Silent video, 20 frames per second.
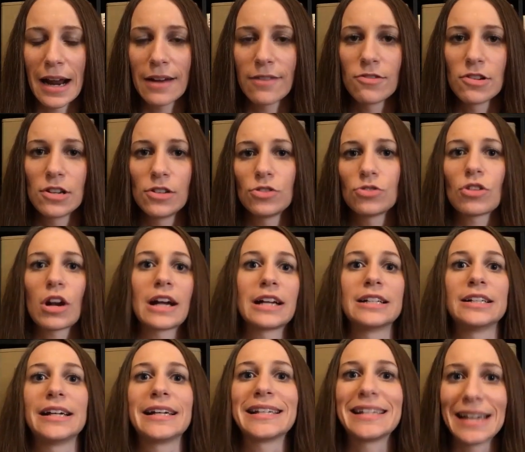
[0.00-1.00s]
Irene's trying
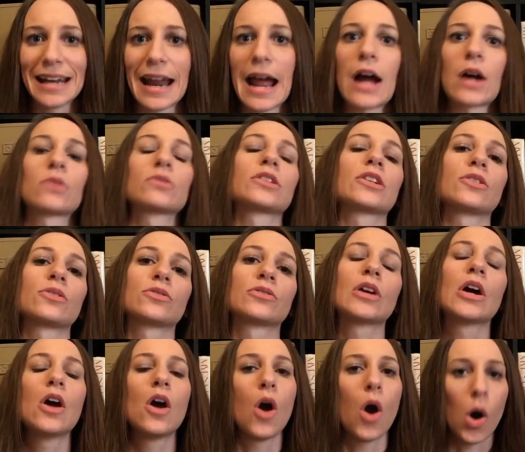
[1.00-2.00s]
to like get out. There's
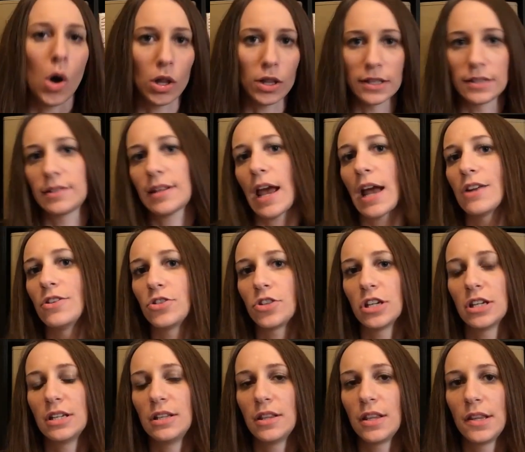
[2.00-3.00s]
all this
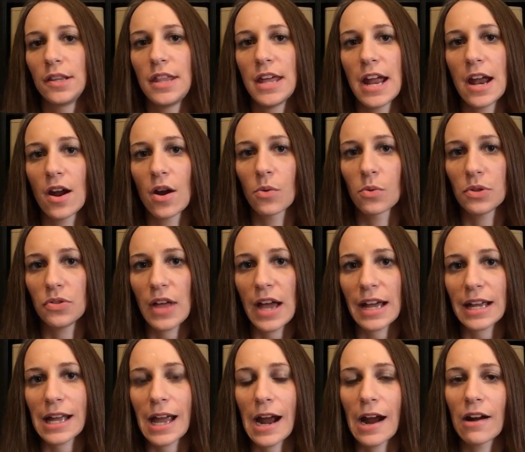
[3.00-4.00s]
tension there with
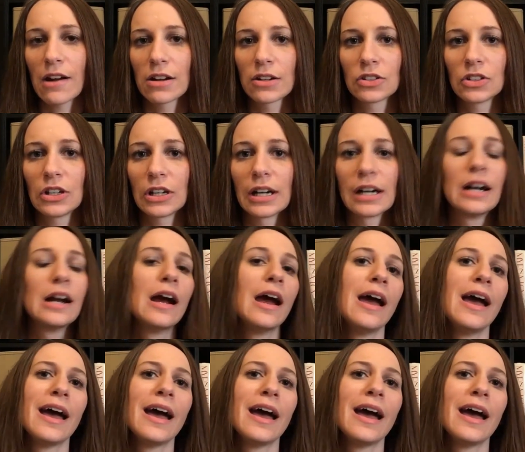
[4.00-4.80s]
that character,